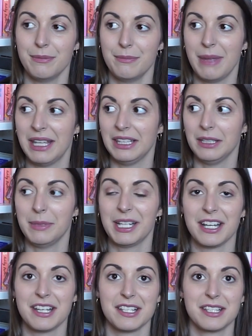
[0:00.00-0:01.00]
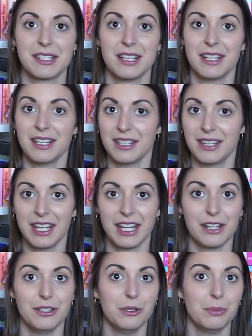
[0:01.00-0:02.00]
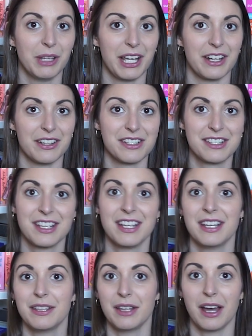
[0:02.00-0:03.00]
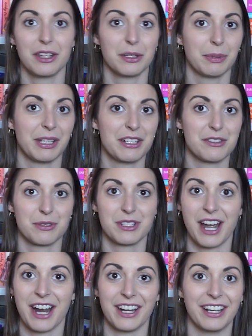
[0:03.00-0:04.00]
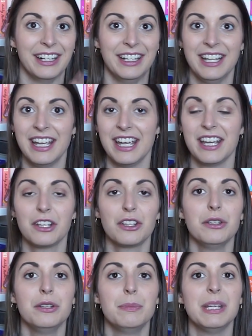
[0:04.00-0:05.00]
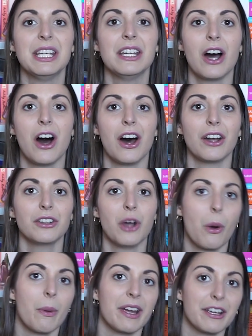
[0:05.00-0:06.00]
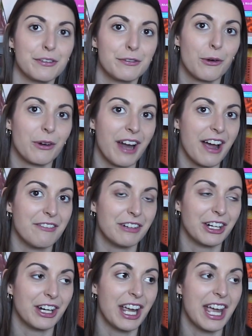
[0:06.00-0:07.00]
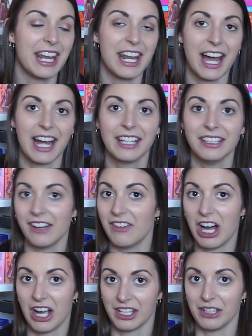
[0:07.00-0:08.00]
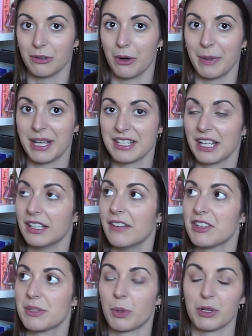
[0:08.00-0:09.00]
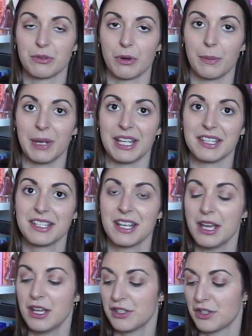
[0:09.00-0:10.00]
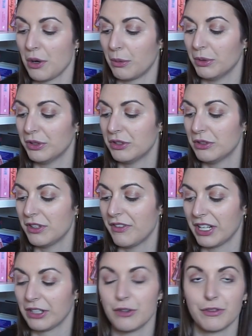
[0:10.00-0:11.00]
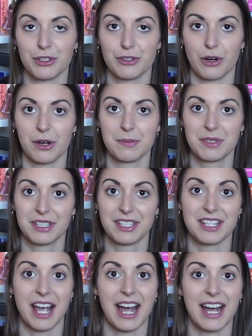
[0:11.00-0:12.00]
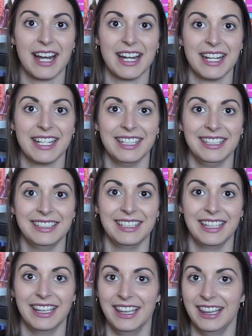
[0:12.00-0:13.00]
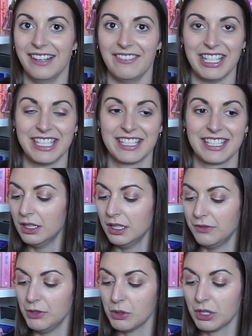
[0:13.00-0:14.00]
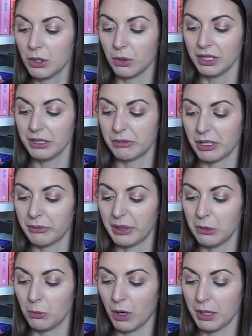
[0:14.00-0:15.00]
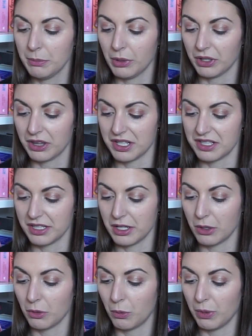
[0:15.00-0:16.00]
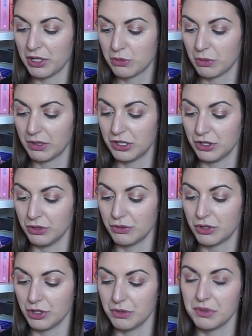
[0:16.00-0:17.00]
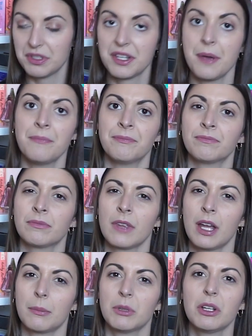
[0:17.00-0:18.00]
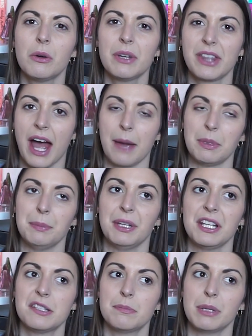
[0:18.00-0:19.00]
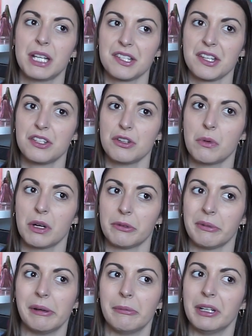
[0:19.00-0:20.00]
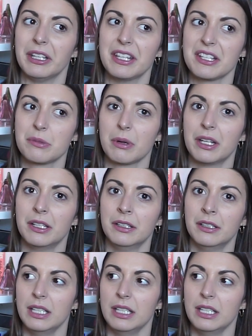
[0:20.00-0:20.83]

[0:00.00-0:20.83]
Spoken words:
Mainly because they get new players, other players retire. It could be ongoing forever, and I love a hockey romance. I love a sports romance. So we'll do the Vancouver Storms because I love it. If you could only reread one book this year, which would you choose? I'm going to go with Happy Place because I do want to reread this one.